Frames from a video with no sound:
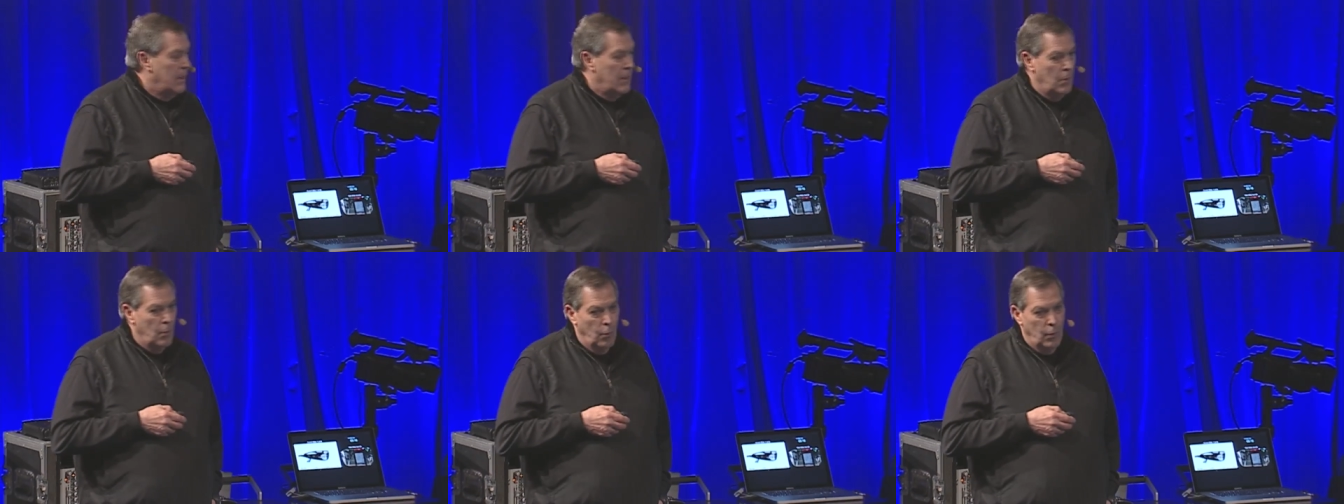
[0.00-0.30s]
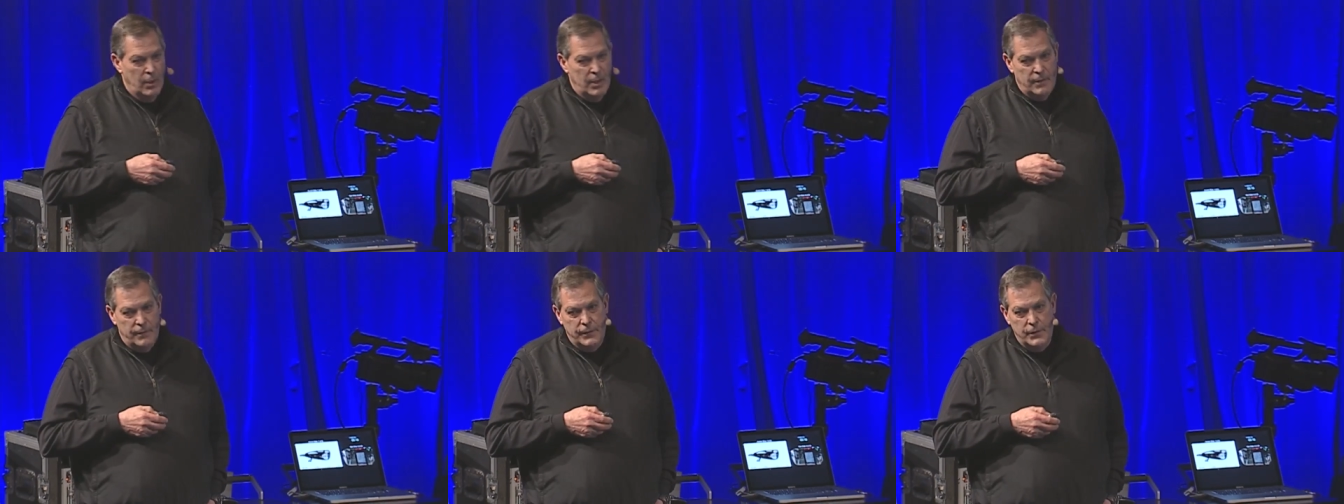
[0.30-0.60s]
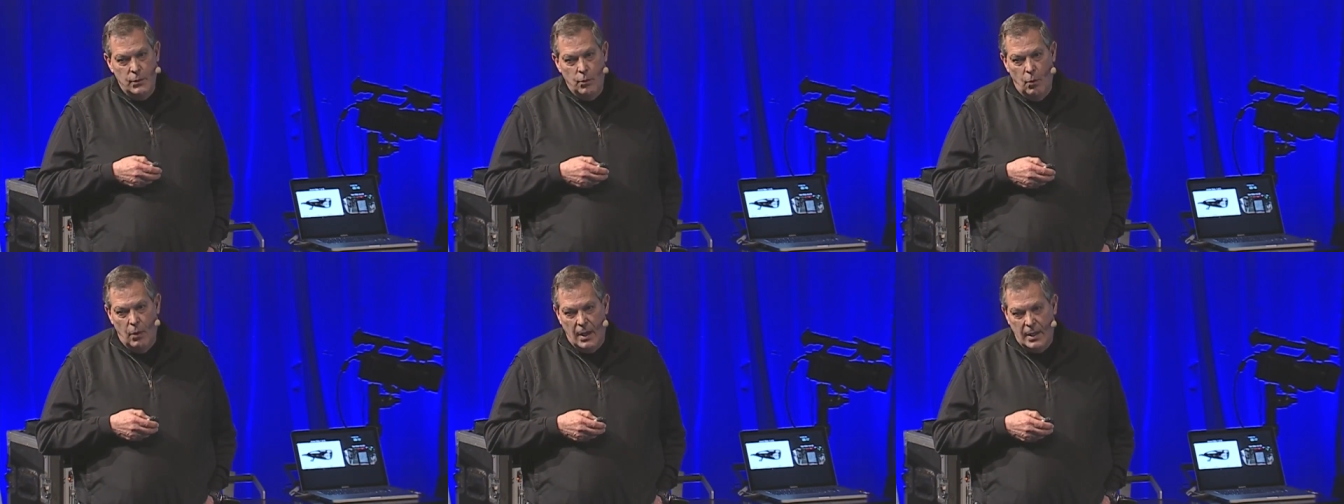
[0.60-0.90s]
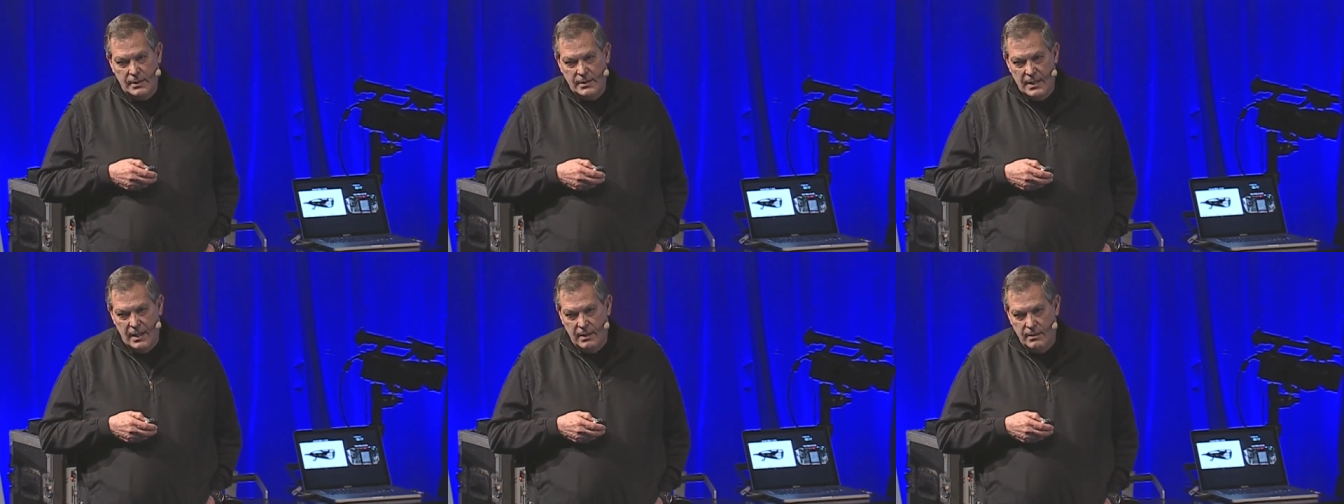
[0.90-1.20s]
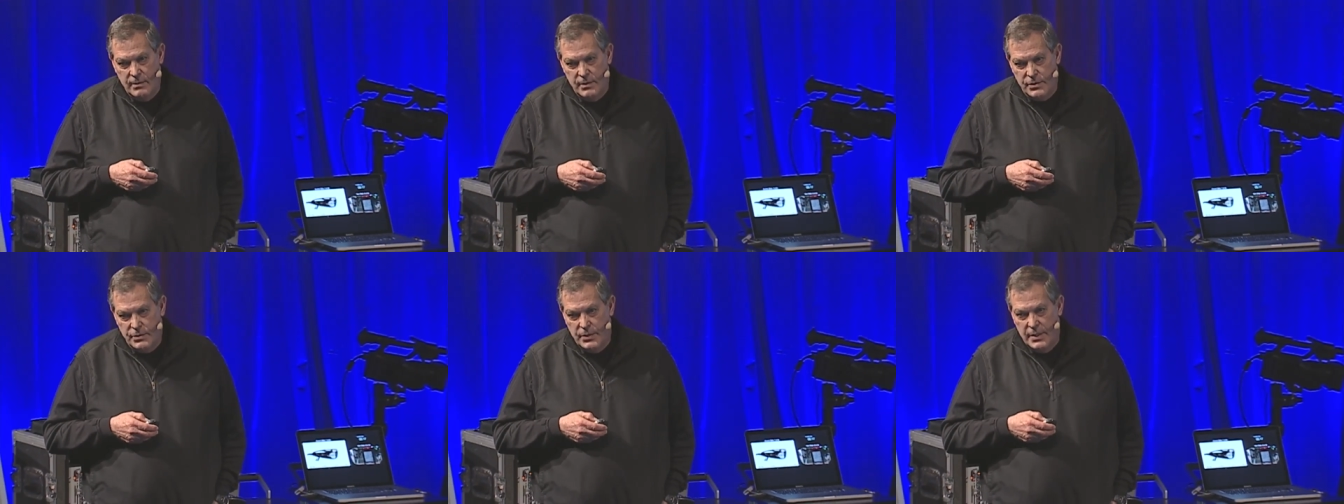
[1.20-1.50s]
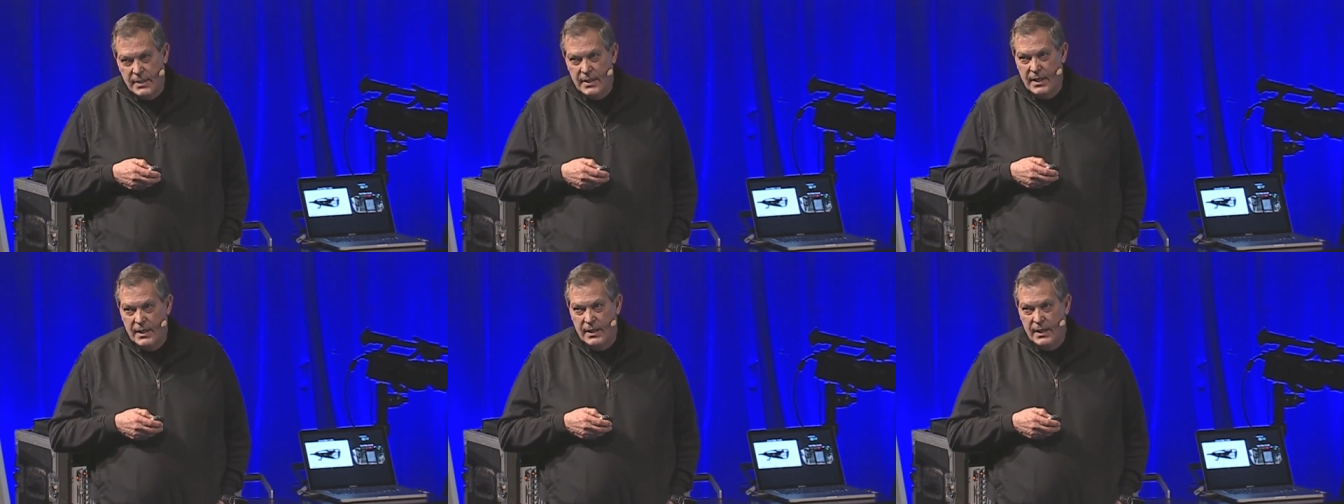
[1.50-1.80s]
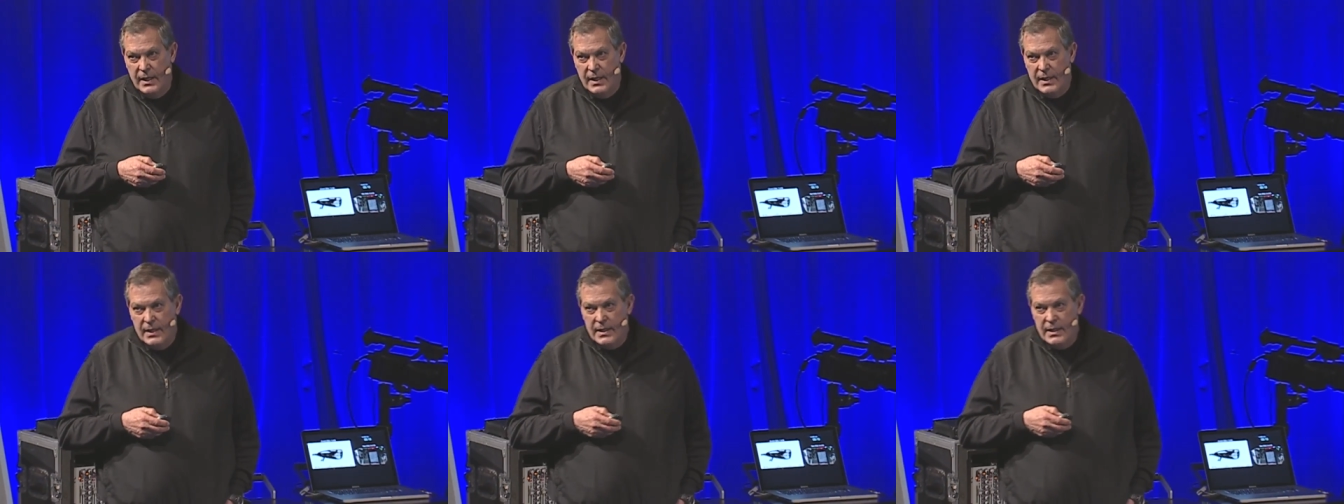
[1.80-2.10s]
What if you walk down the street in
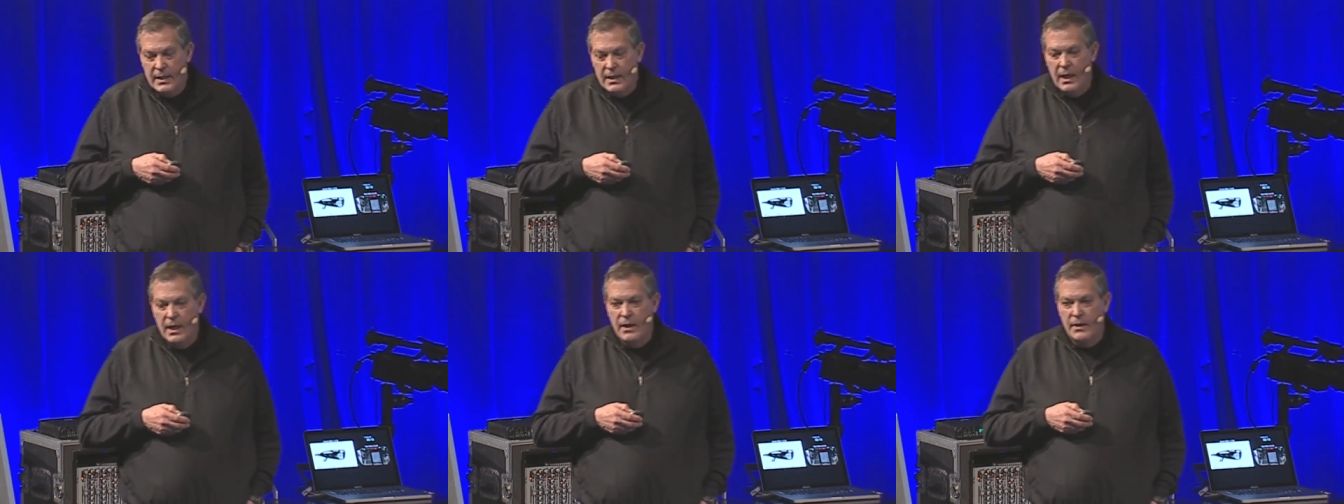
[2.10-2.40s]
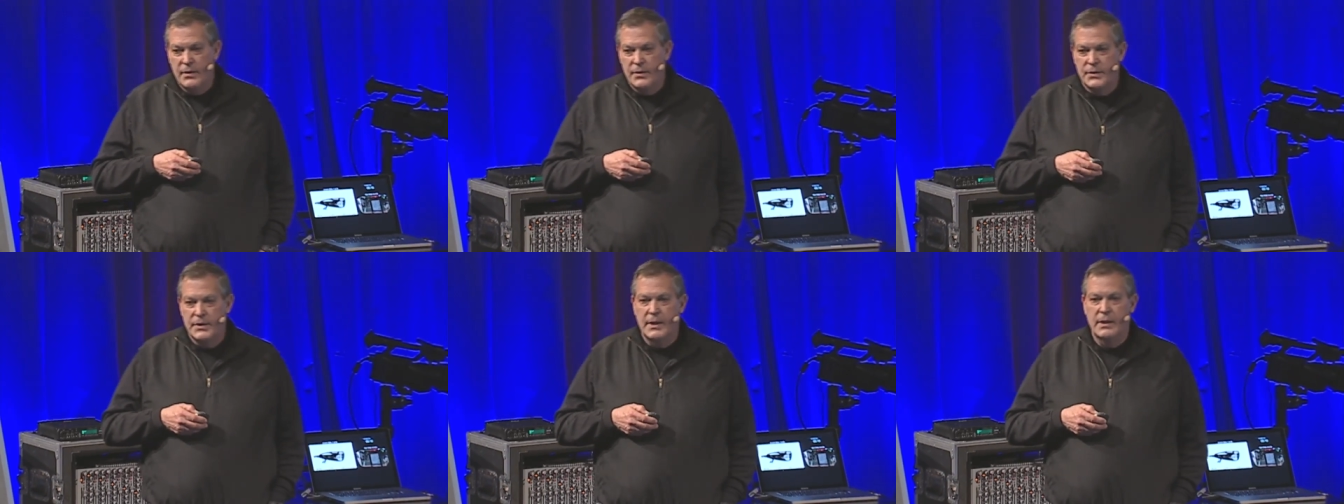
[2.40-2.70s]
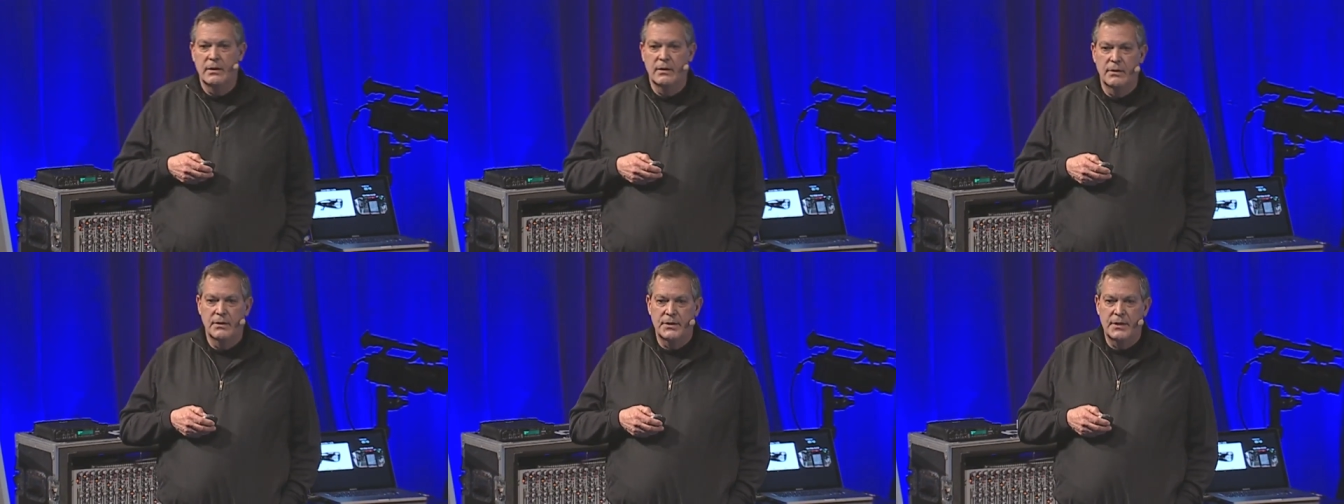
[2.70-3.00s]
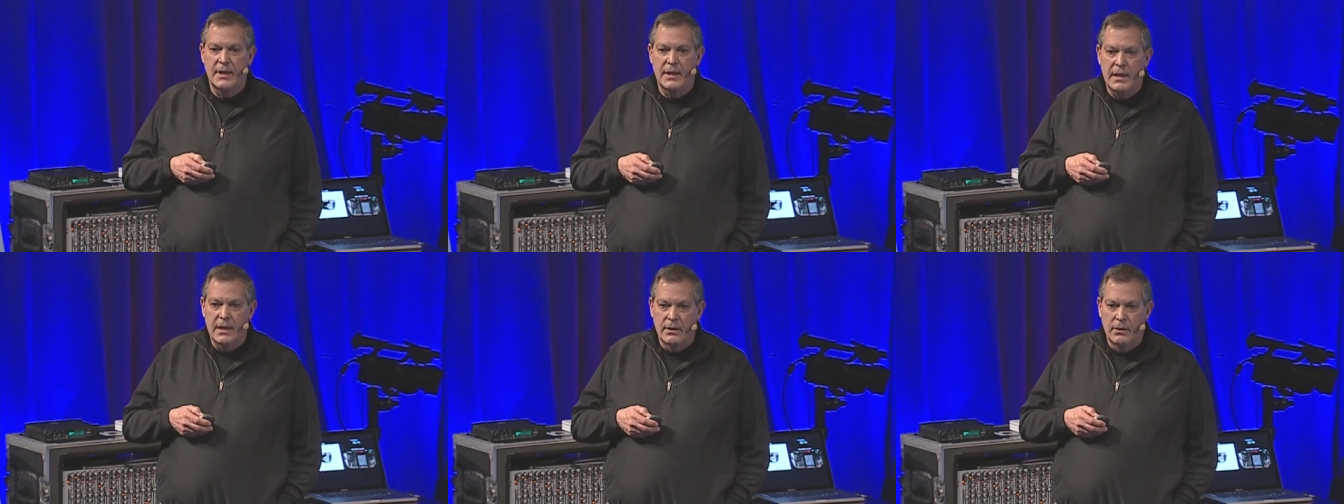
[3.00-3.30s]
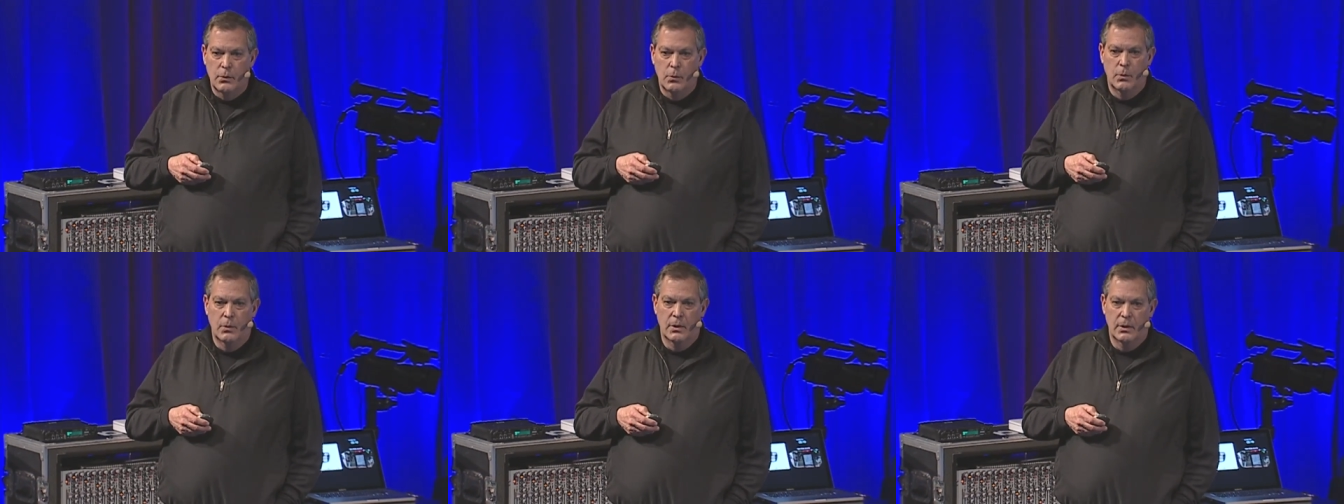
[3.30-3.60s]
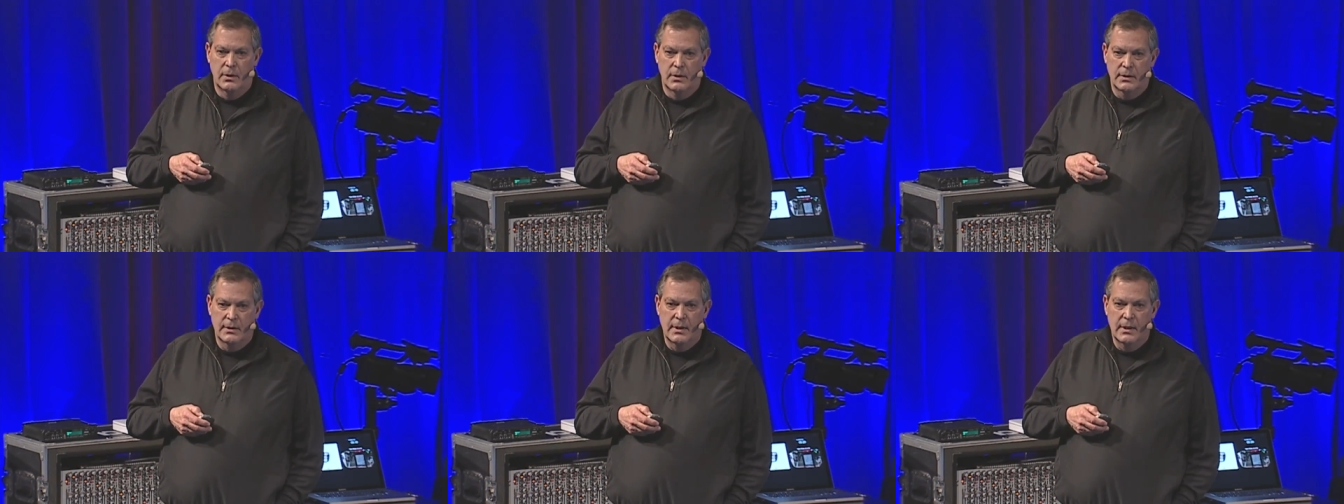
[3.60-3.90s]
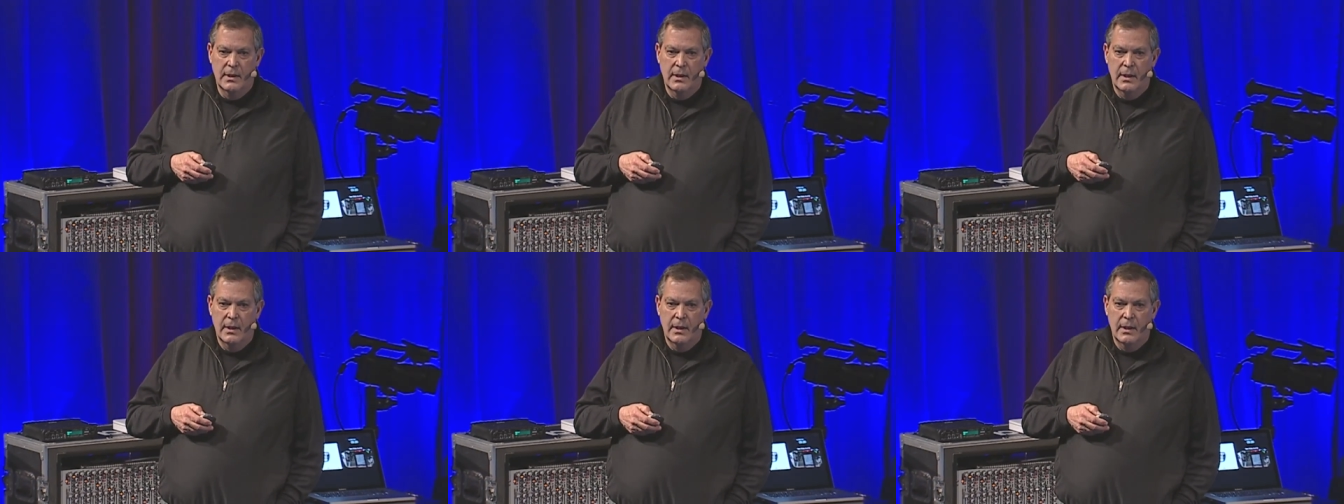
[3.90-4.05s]
any single city in the world